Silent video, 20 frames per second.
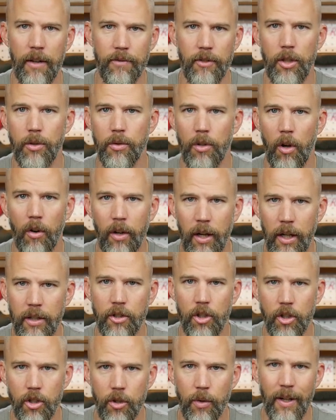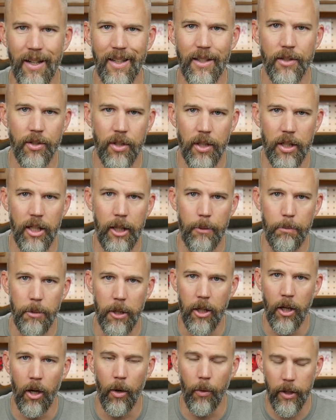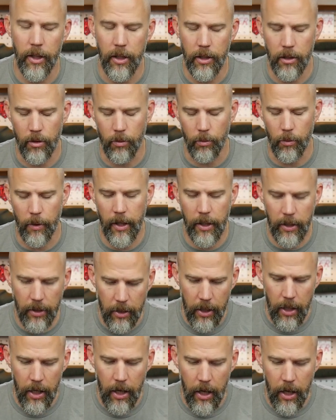have to use all kinds of tricks to keep it going in the rain.